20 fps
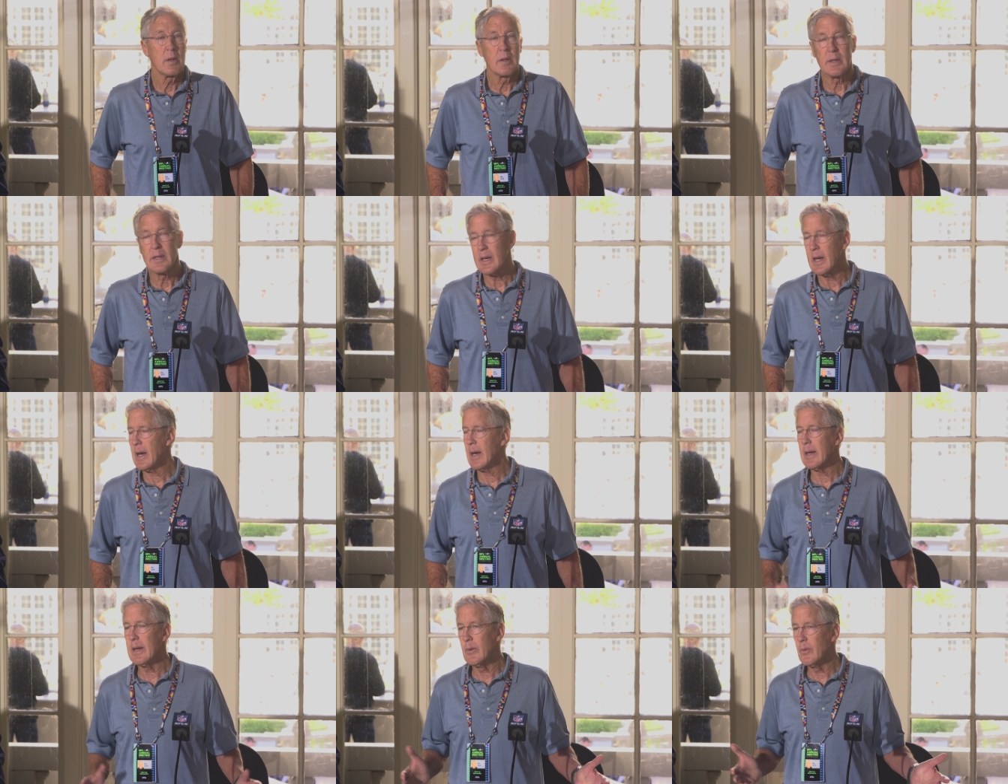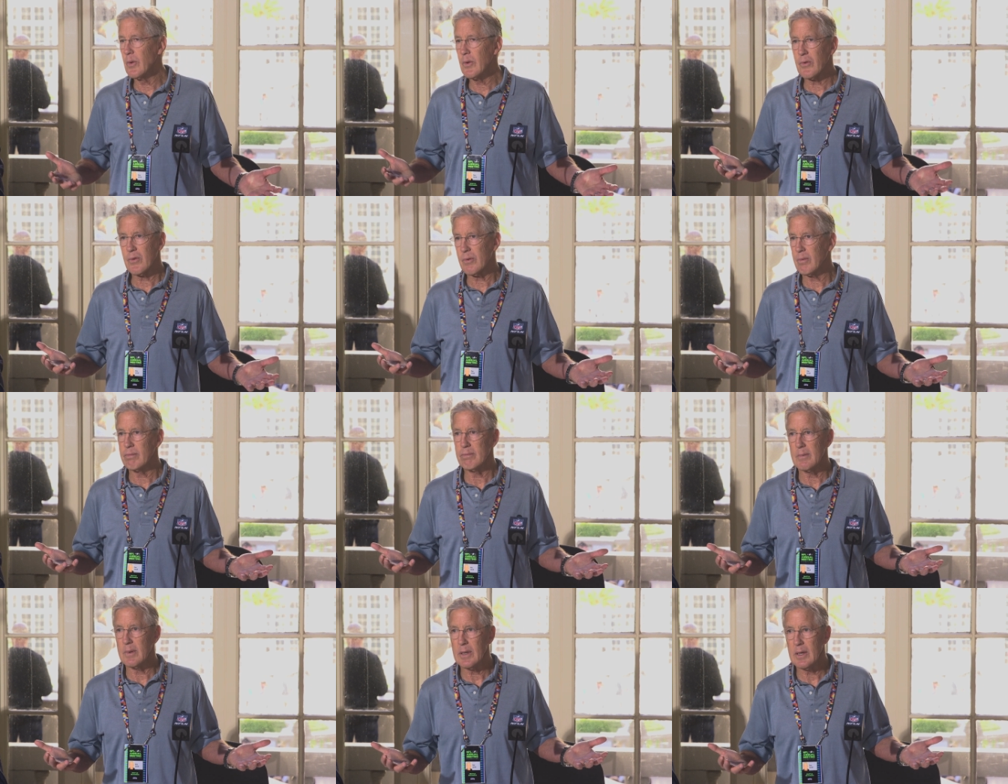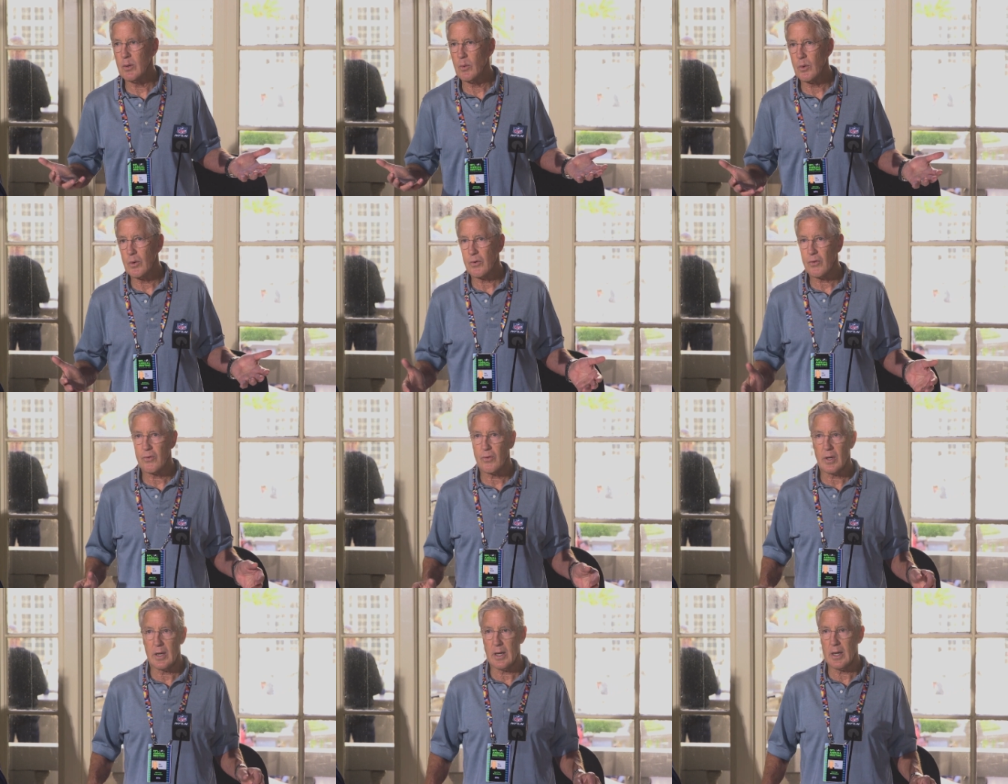yeah, he was he
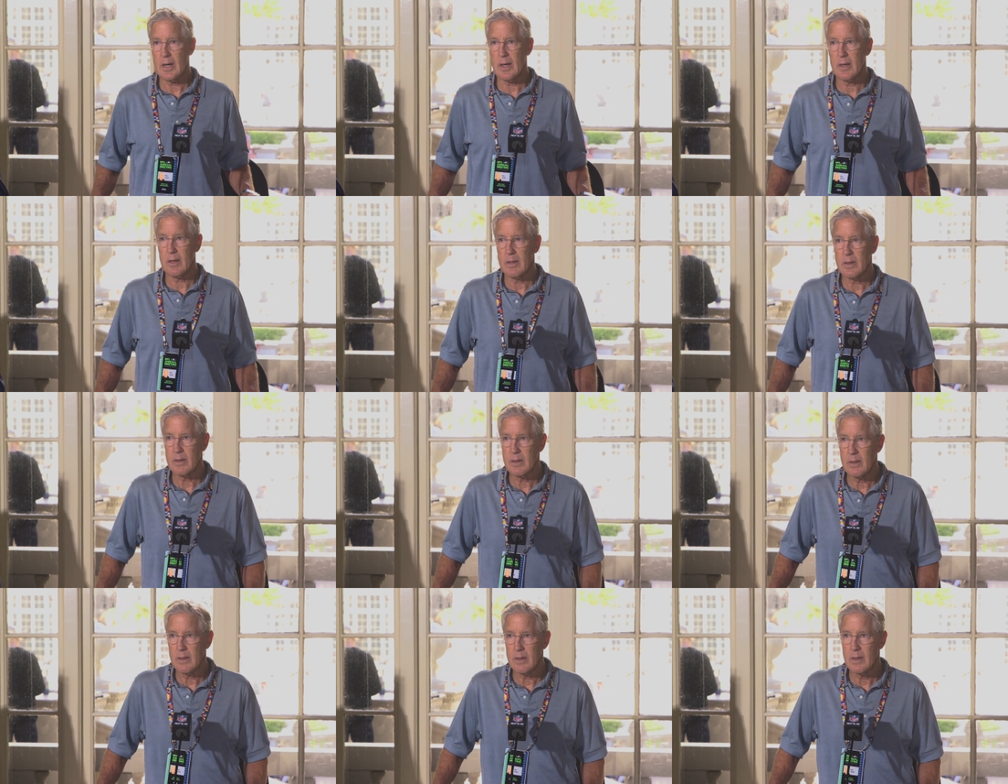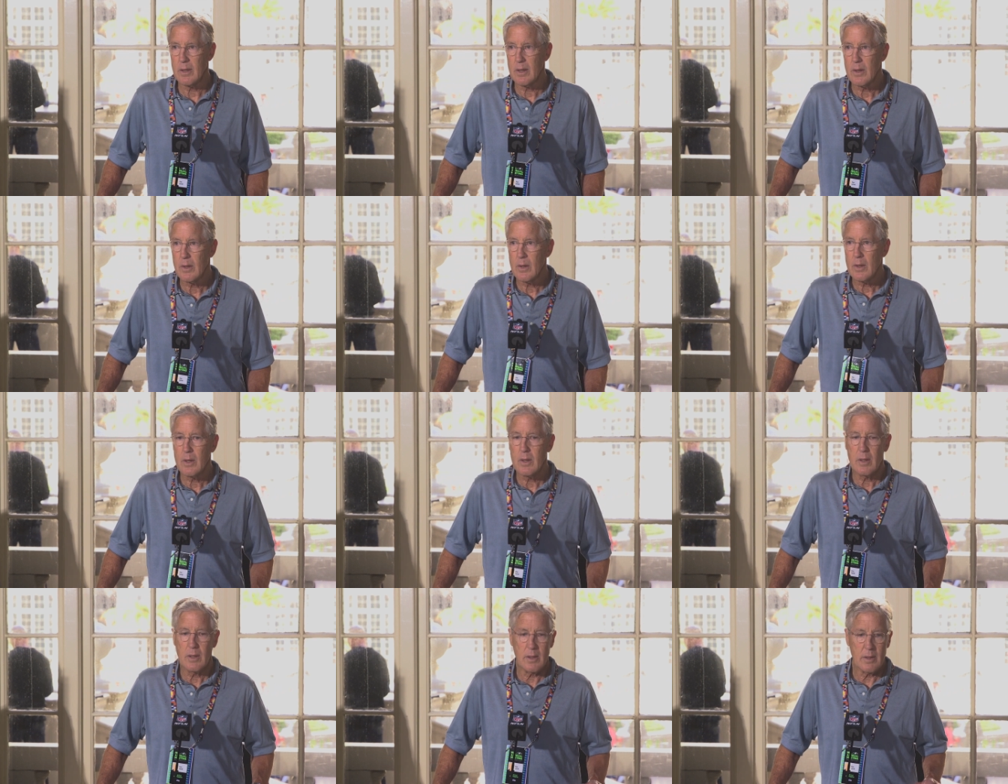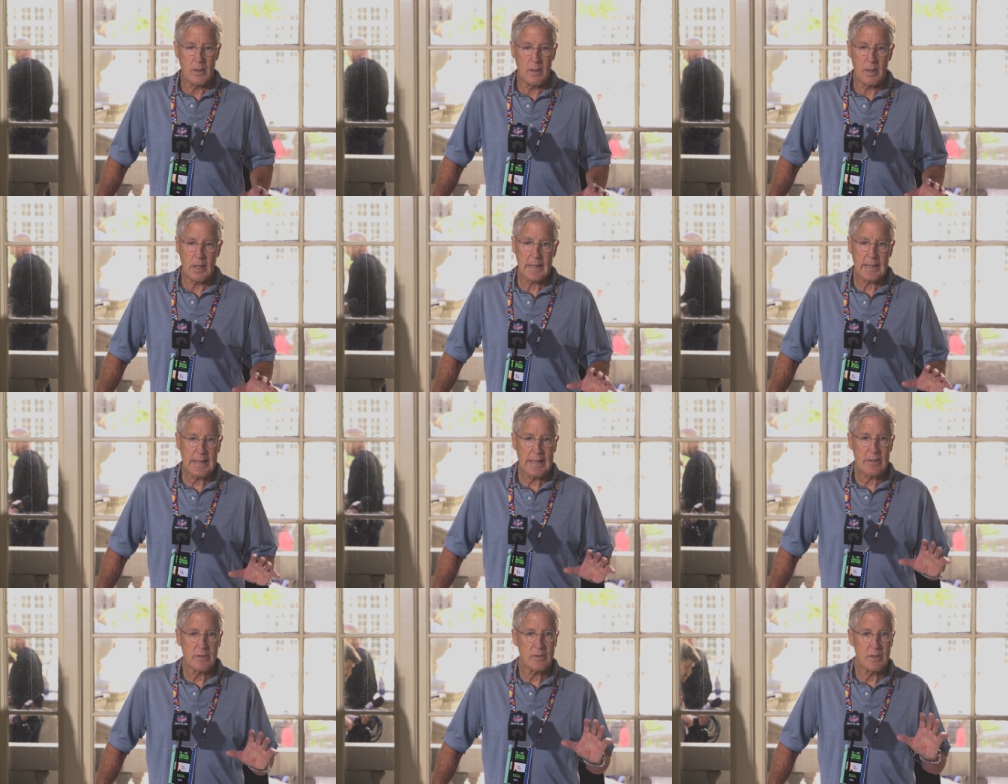was uh,
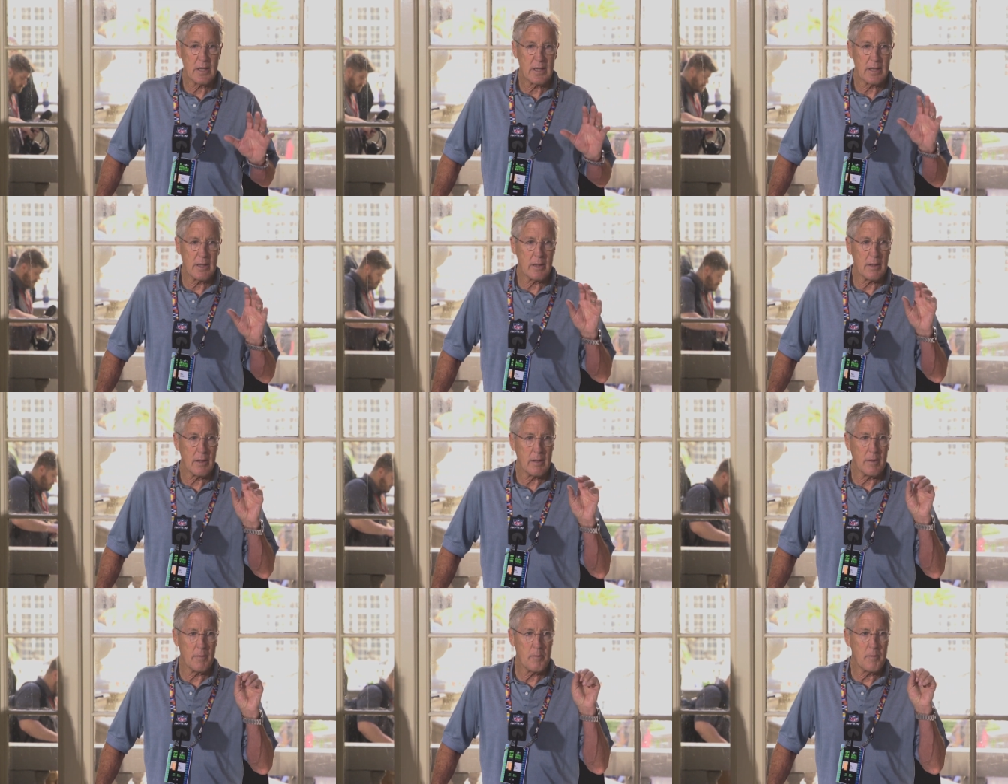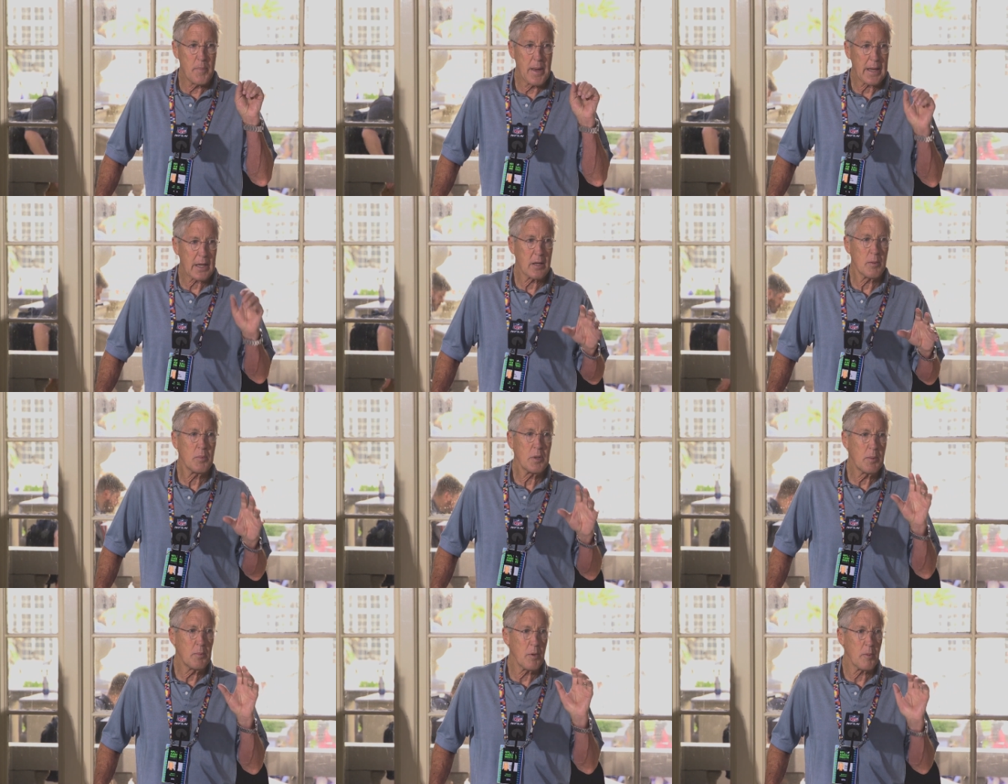like as uh, impeccably